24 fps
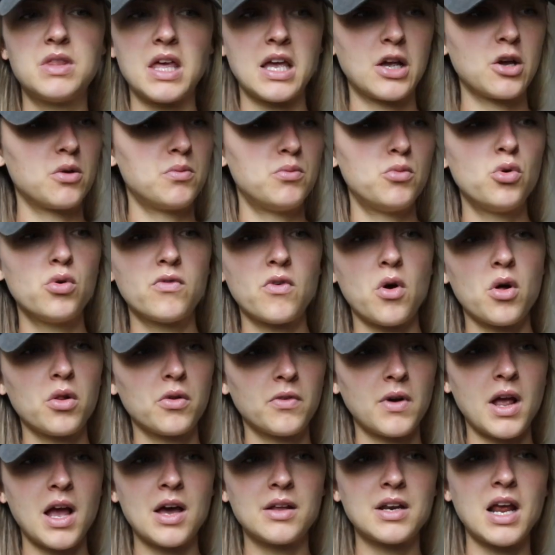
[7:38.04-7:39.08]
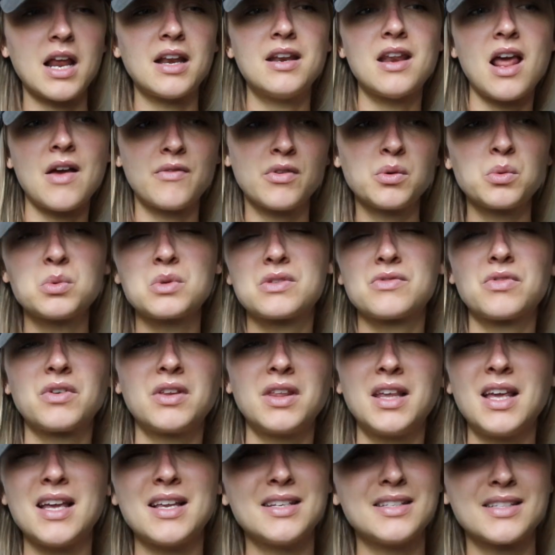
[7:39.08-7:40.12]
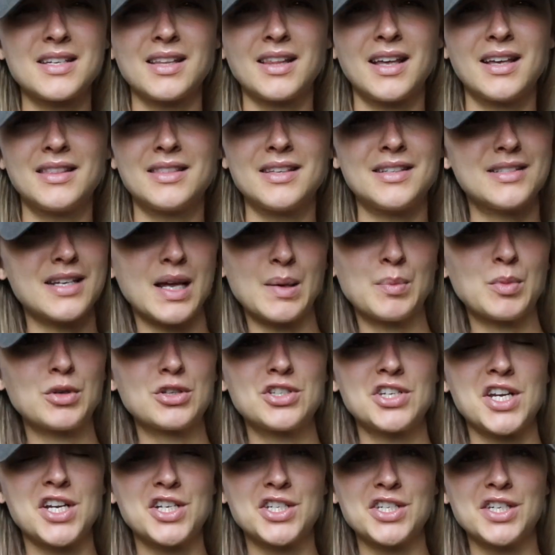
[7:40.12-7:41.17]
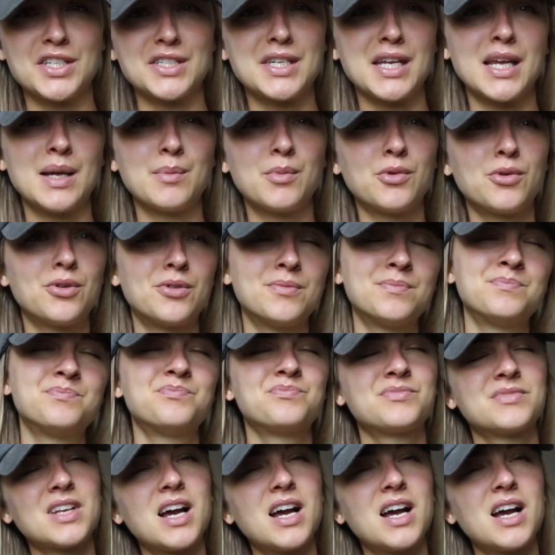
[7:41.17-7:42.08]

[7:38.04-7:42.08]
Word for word: They could move all around. I never was really into like the diaper changing table.